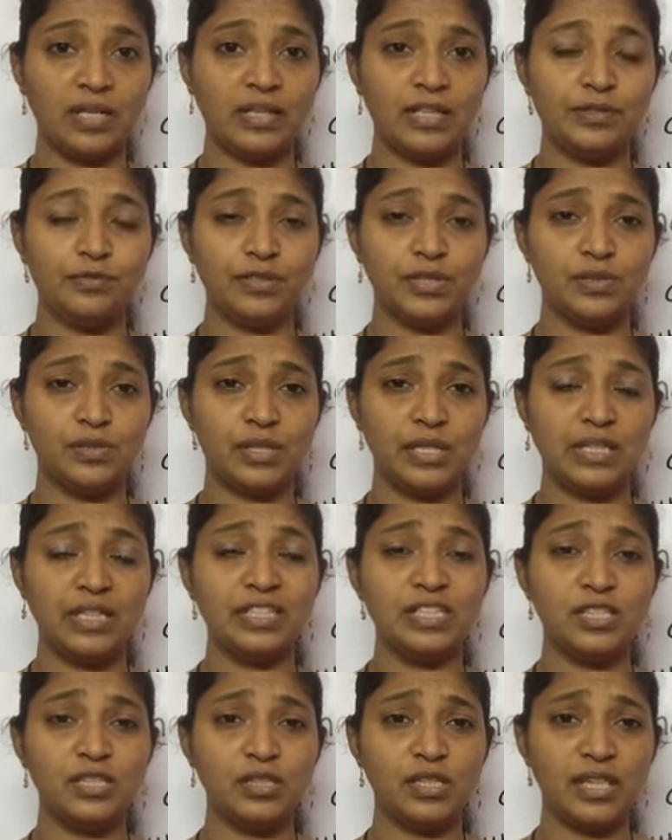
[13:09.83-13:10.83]
It was in
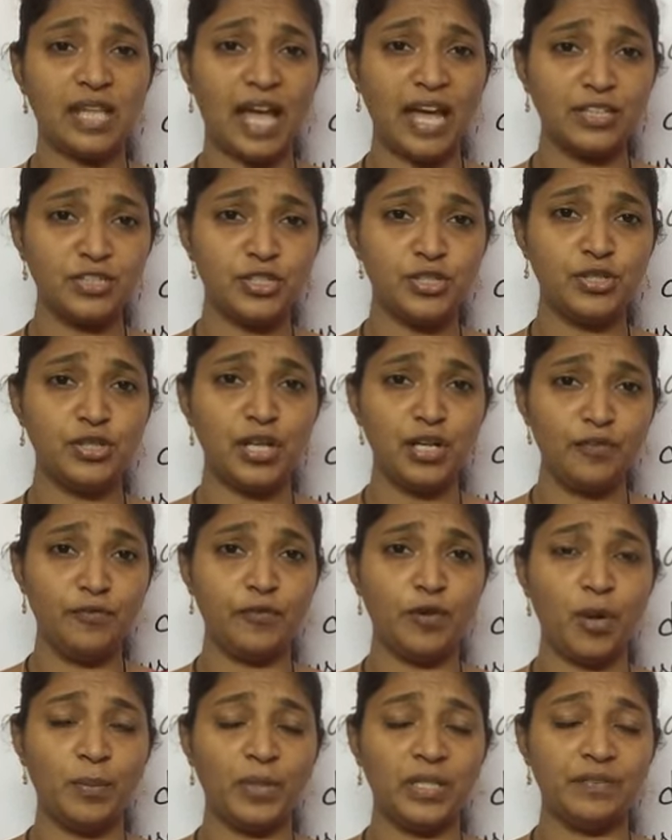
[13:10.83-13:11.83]
its natural
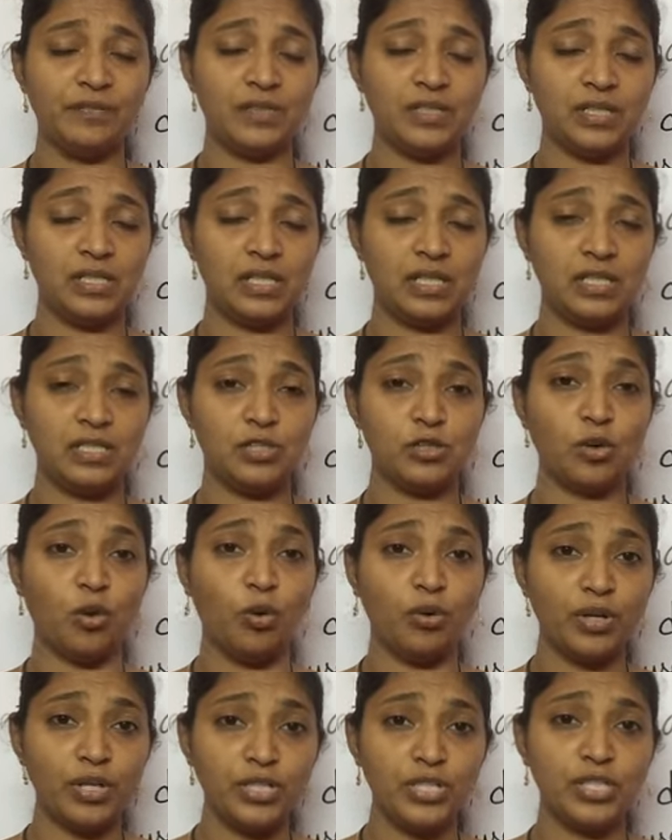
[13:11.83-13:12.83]
form, it was in its
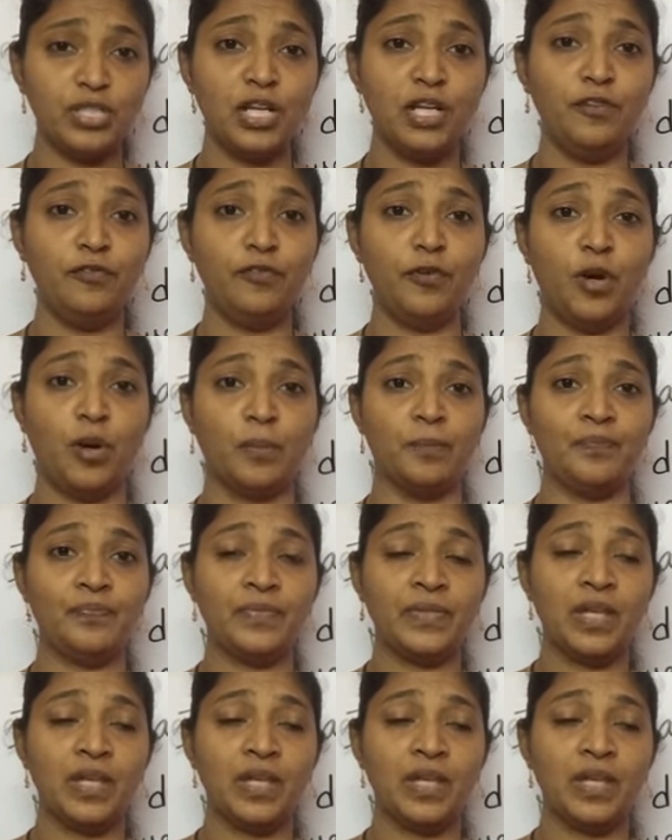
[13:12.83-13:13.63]
original form.